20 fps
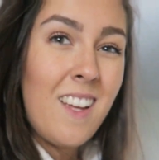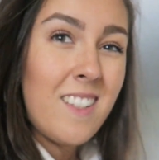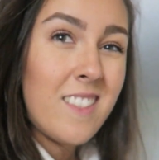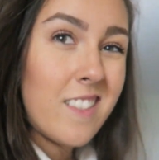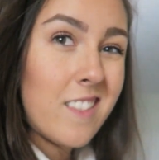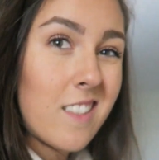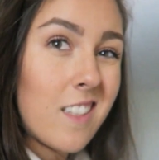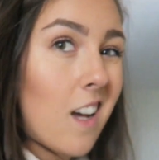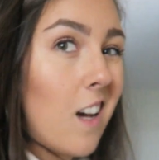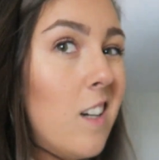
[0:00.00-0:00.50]

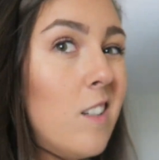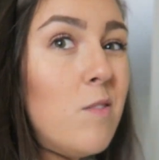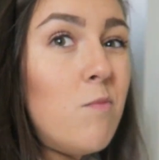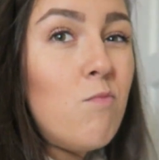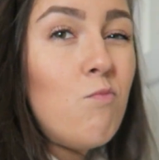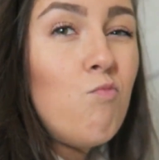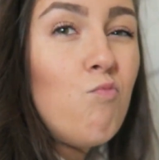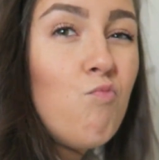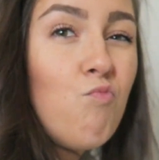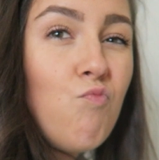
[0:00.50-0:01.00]
didn't come?
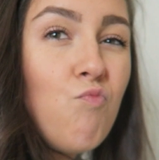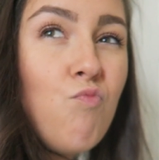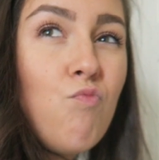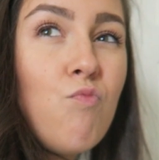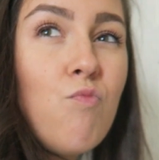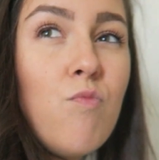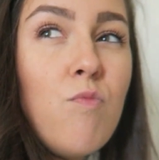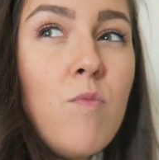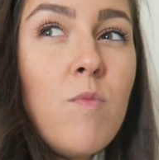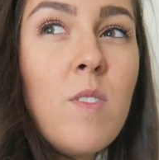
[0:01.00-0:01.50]

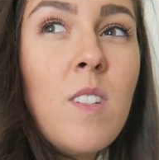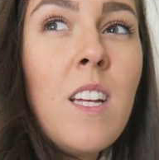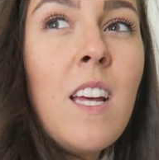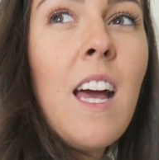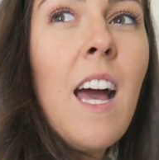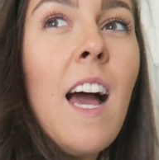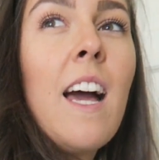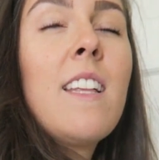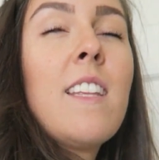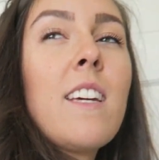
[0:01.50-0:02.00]

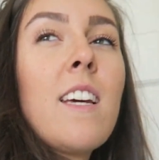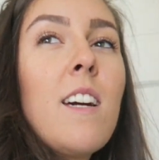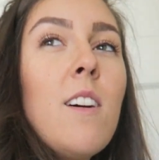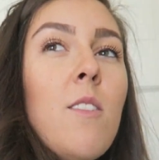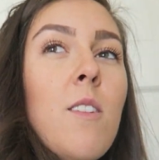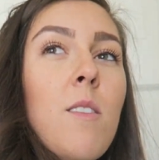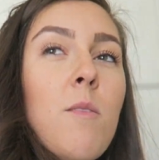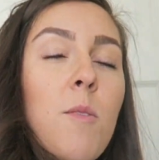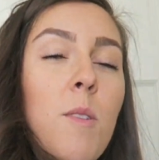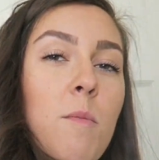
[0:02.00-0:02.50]
I like
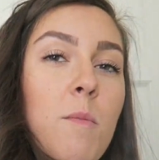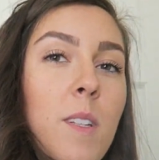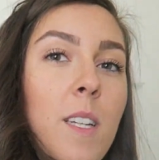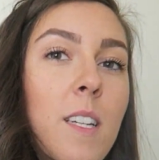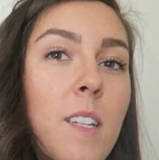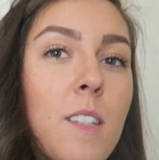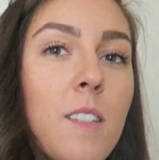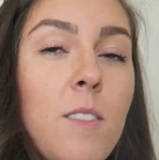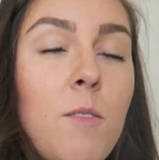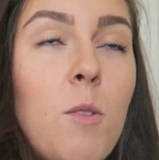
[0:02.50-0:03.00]
how I'm
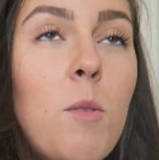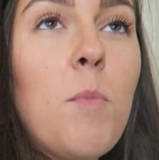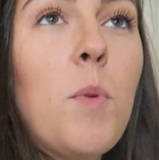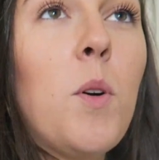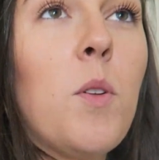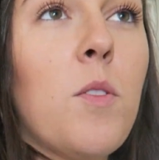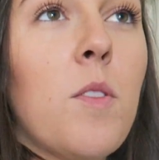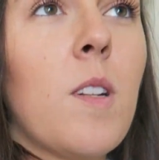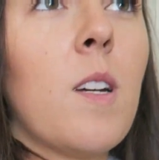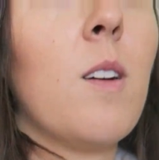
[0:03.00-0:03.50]
like, we're
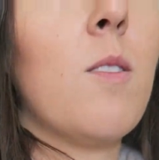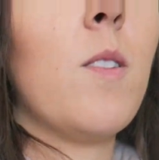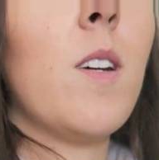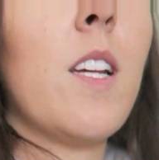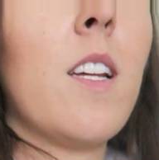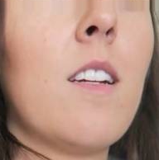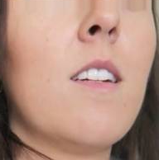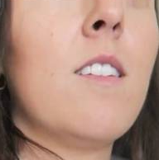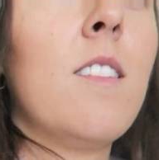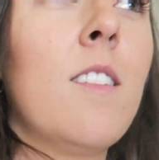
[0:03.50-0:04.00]
both
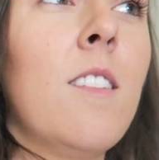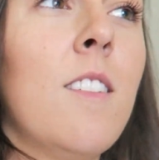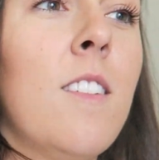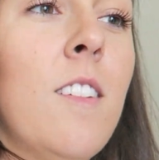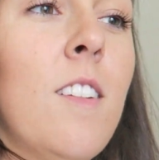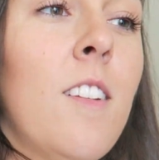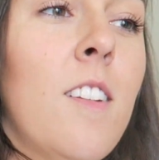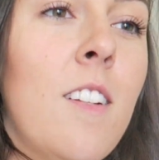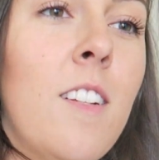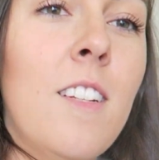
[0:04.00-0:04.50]
going
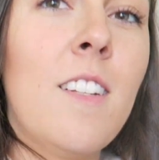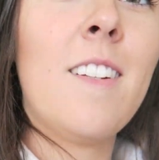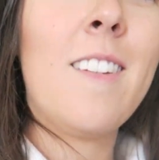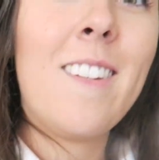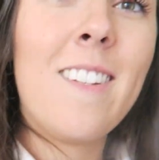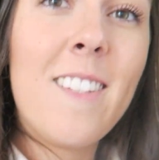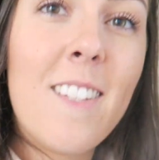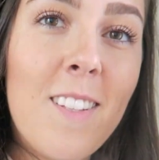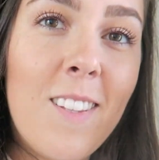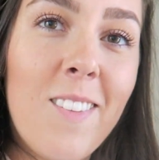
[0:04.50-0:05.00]

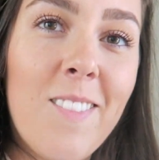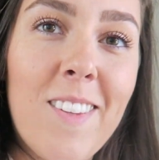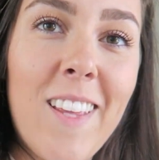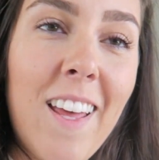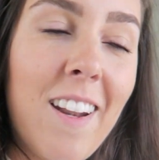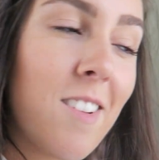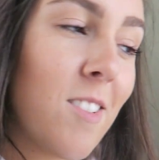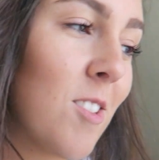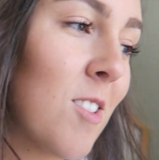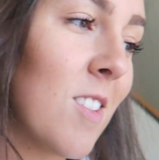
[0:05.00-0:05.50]
to
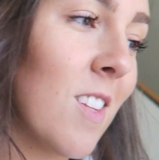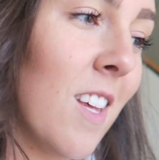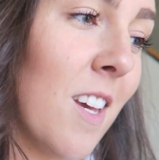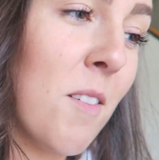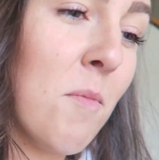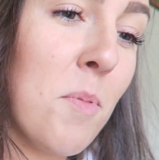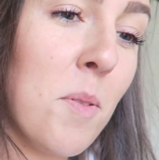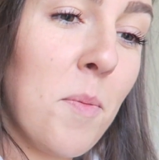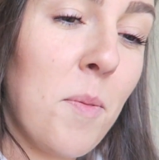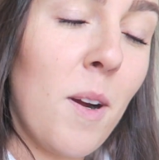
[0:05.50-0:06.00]
get a
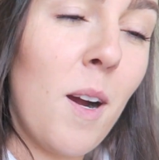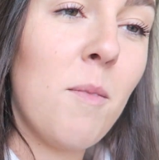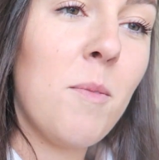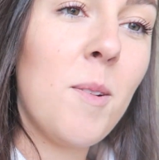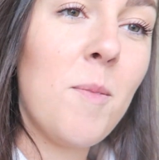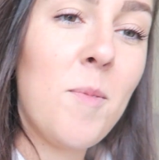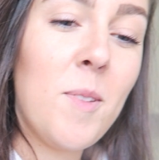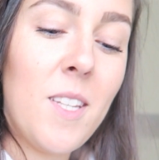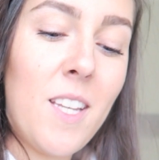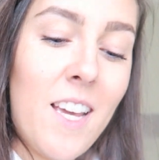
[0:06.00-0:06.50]
slip
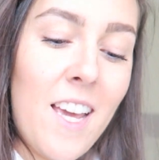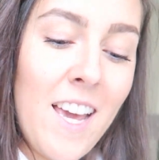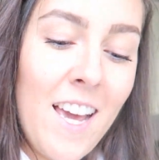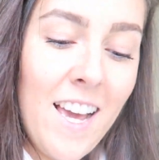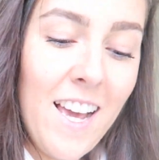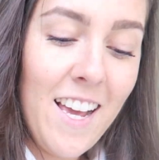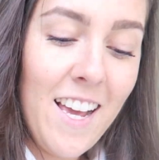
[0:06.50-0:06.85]
probably.